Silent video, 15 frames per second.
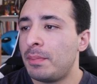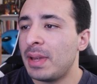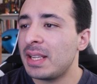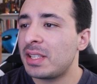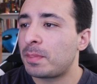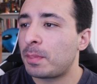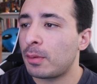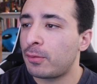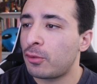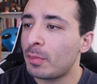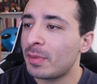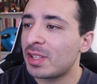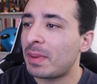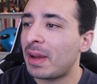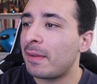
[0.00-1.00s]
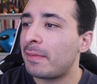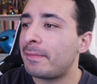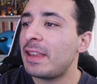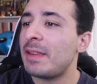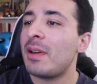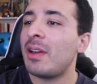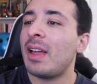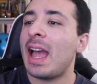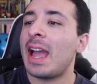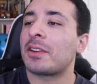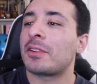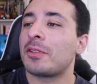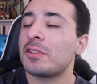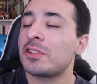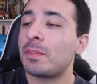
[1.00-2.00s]
Best performance by a female
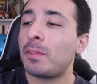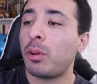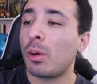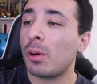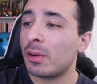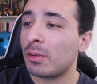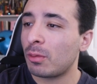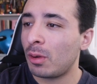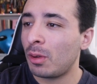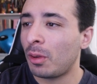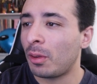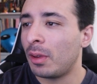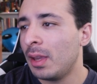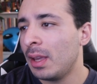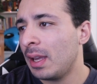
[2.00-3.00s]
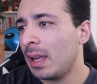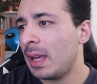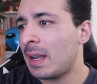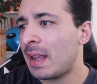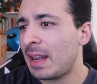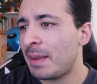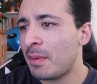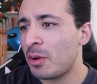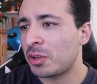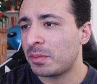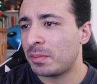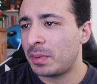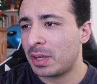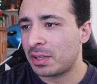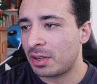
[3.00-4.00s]
actor in a supporting role in any
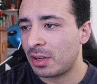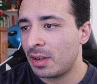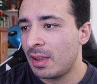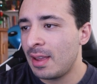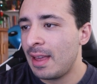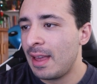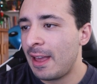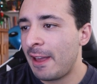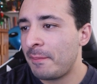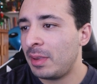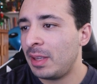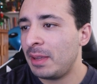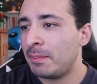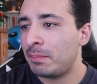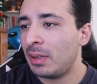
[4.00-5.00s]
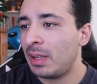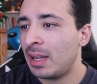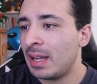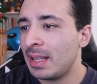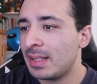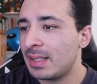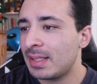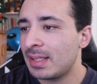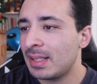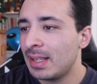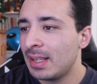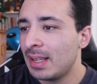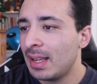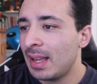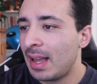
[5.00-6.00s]
motion picture. Emily Blunt.
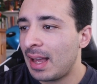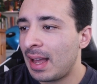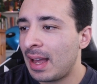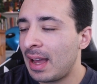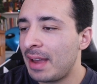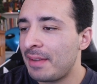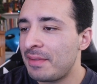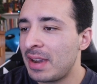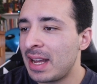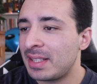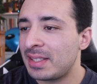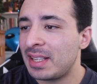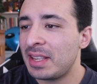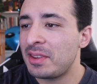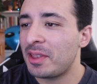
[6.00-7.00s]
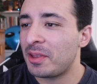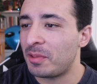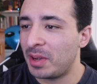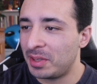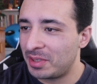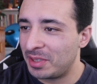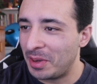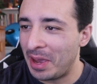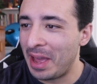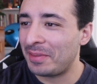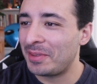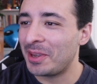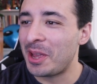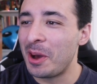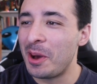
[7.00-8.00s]
I have not seen the other one, so I have to go